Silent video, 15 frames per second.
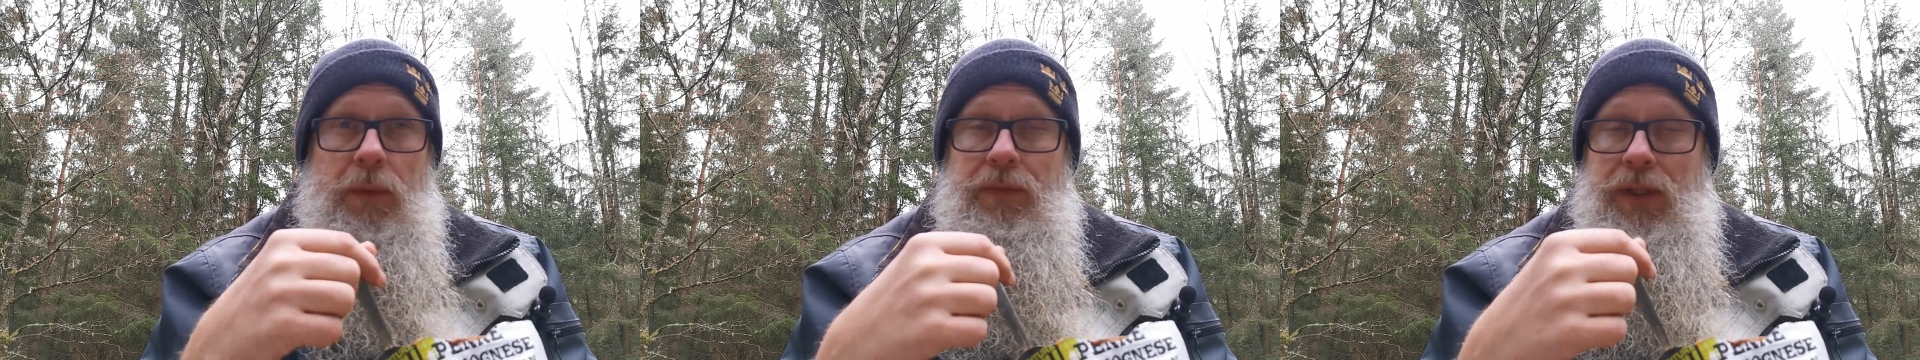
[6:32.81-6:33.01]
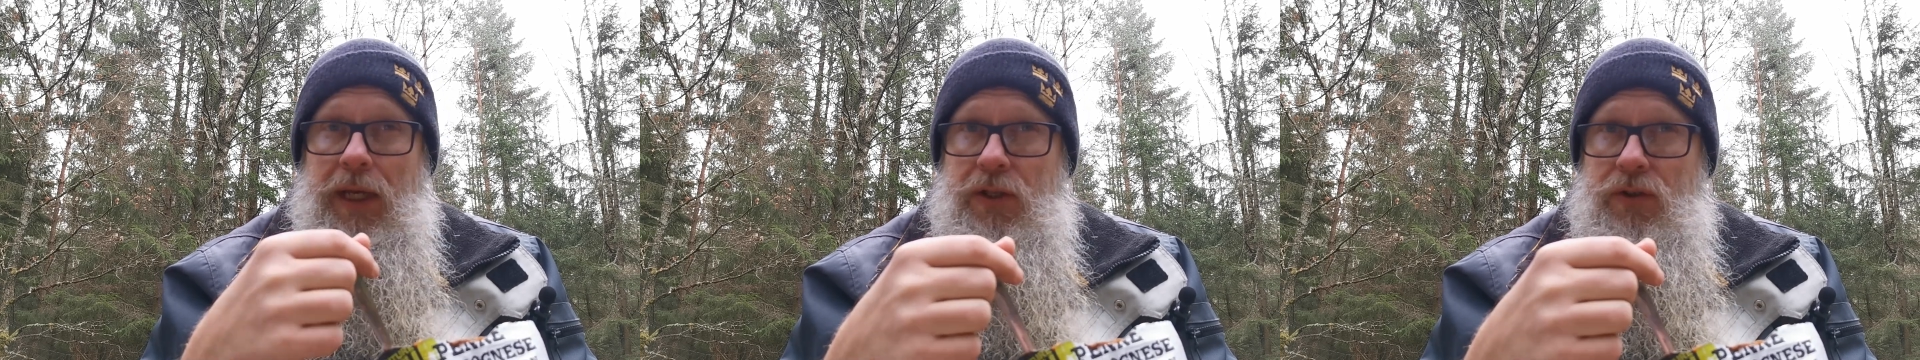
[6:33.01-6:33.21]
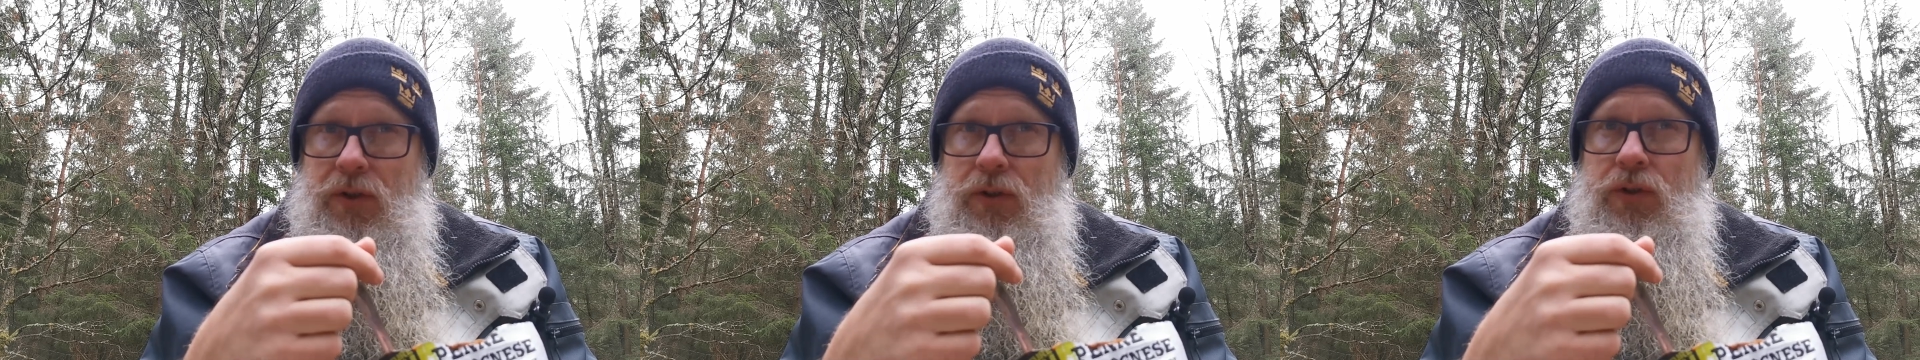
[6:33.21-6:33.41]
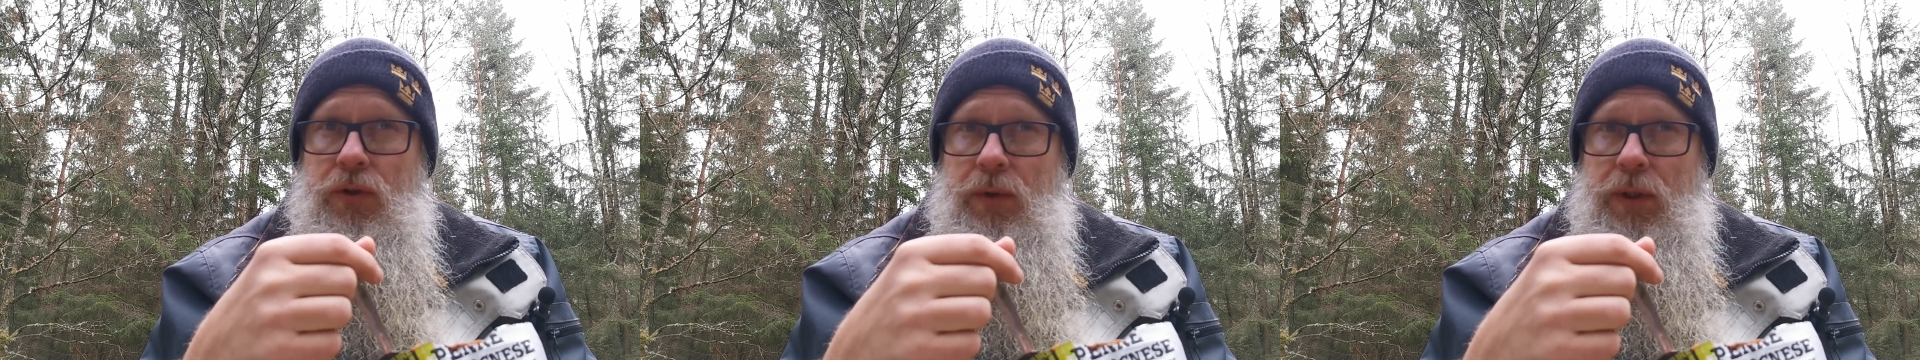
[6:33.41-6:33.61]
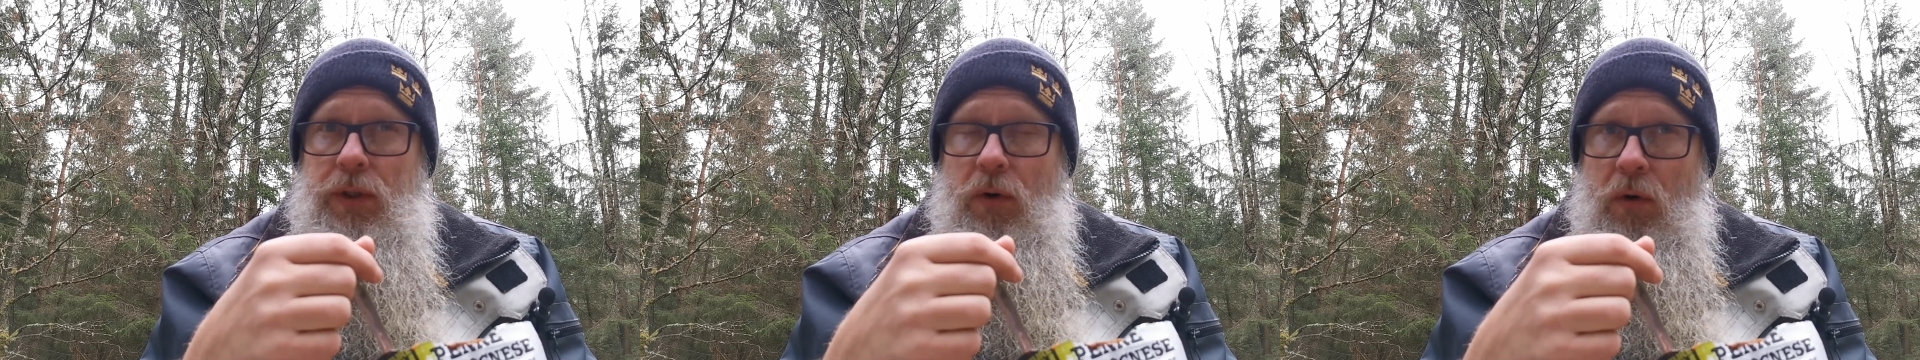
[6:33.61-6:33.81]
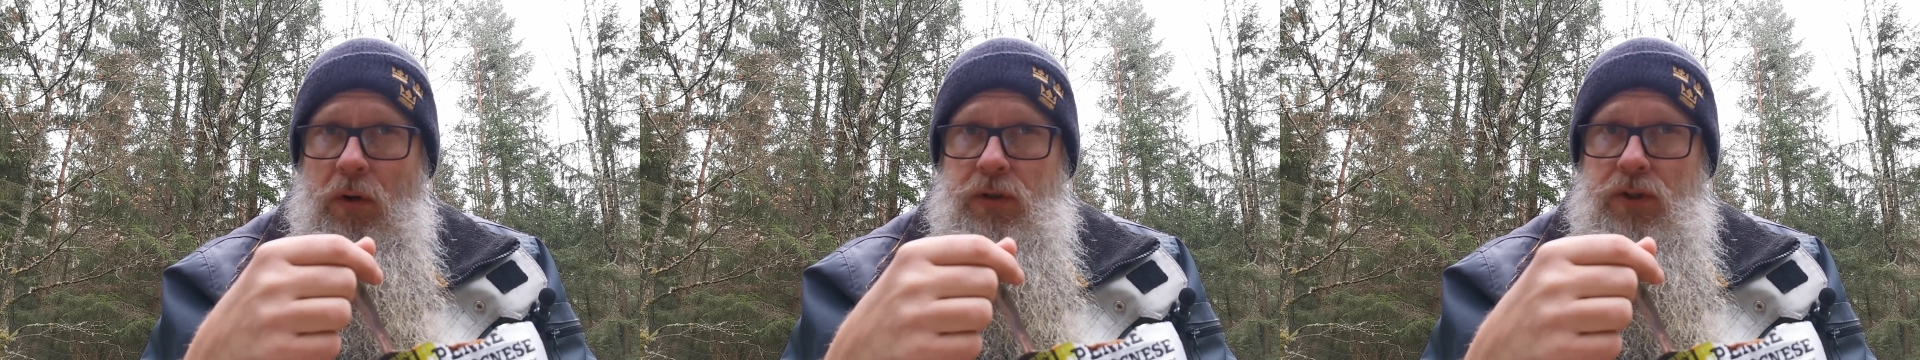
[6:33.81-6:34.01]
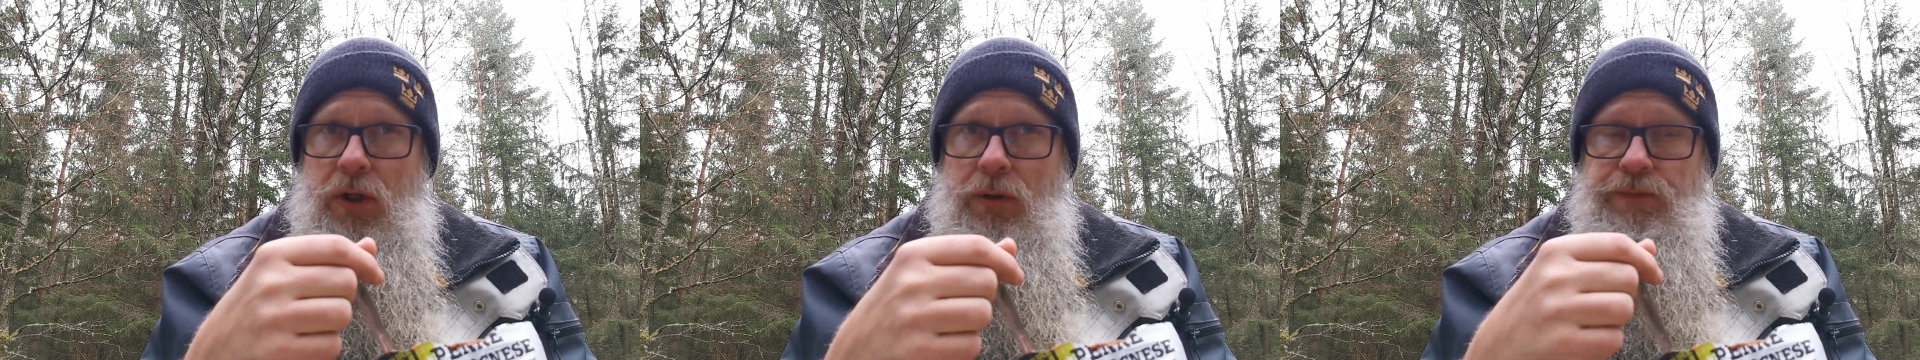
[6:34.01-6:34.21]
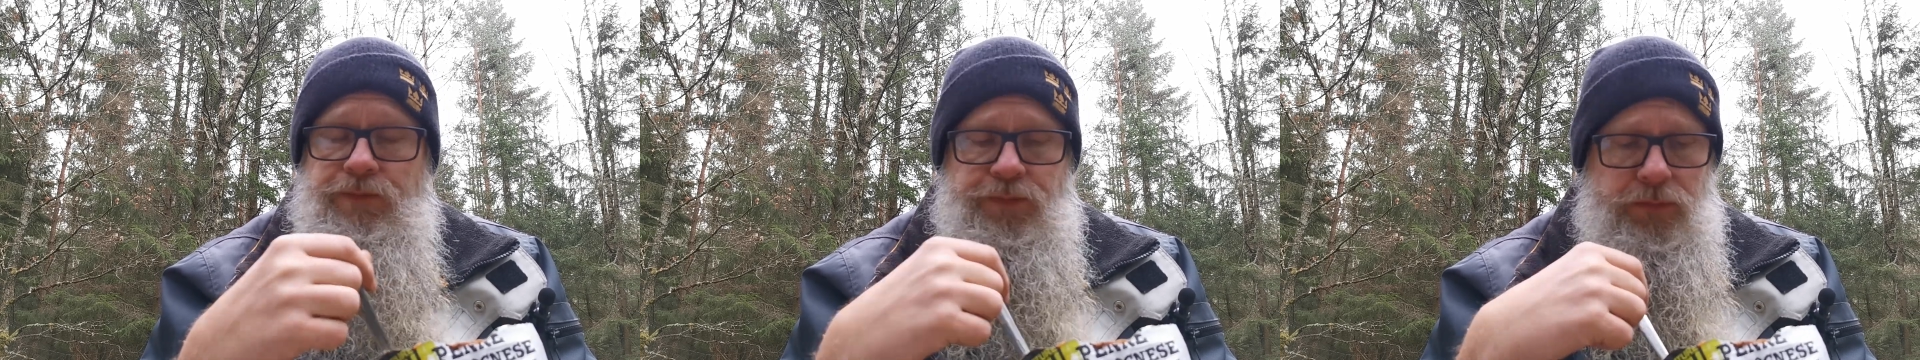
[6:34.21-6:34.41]
some texture to it
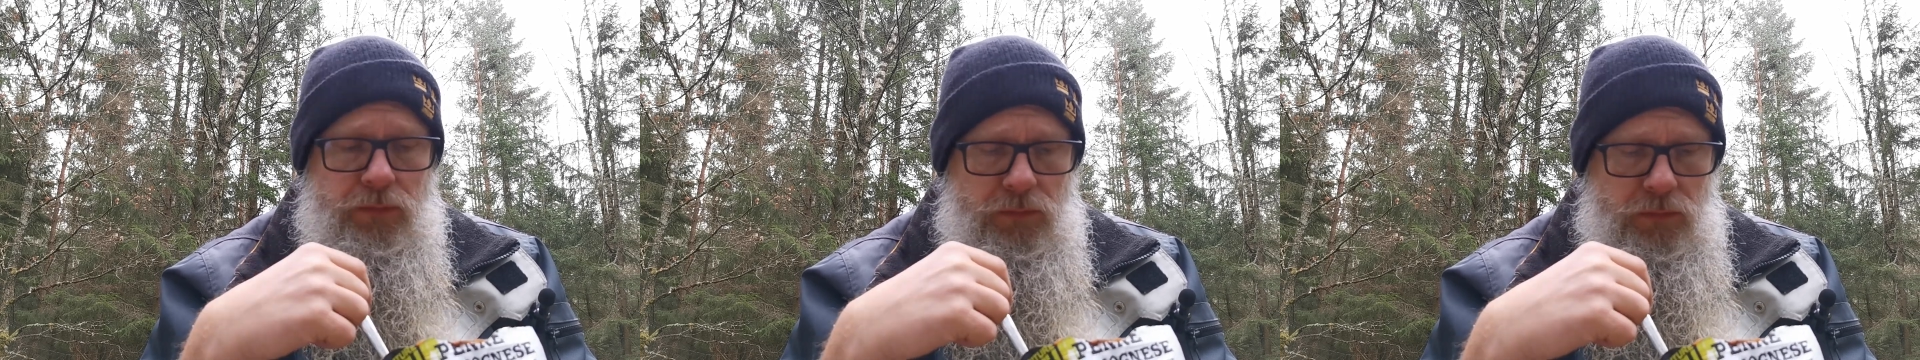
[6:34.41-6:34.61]
also.